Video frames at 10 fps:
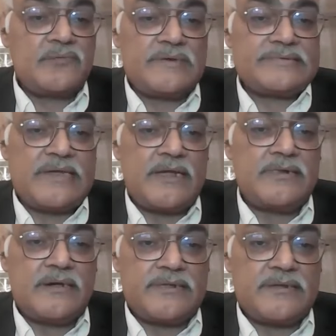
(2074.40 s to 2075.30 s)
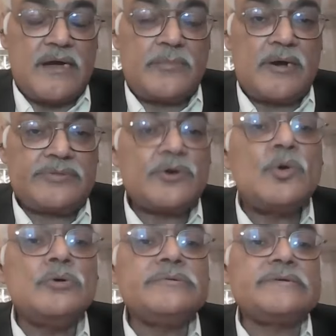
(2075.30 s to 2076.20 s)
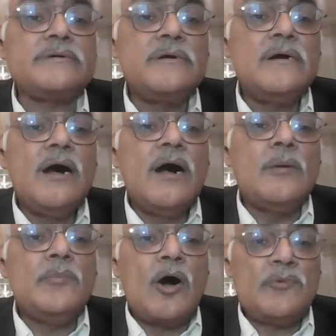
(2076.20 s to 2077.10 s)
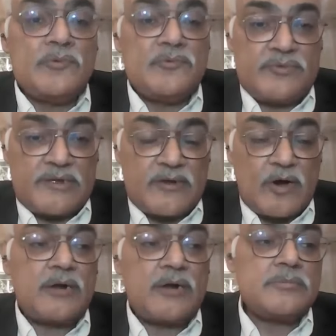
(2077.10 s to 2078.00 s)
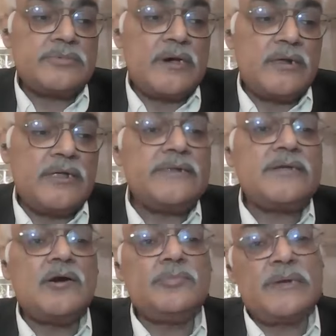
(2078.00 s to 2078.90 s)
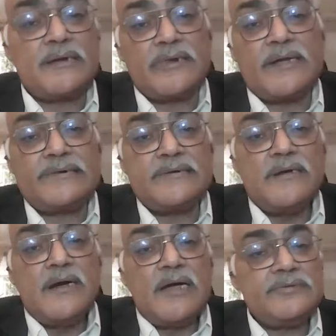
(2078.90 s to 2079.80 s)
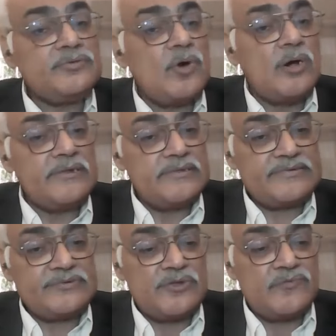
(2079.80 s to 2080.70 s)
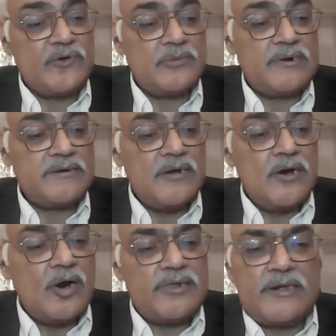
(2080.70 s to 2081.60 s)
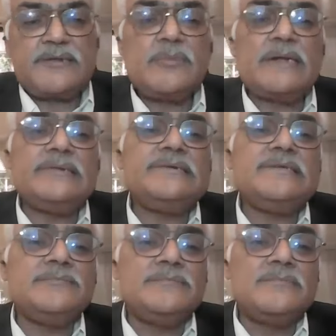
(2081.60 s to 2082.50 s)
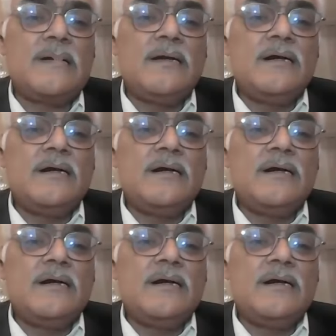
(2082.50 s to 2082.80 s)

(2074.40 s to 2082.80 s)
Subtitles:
my first-hand learning about the coaching of or the learning of my client. And it's all in the story format or learning by the team.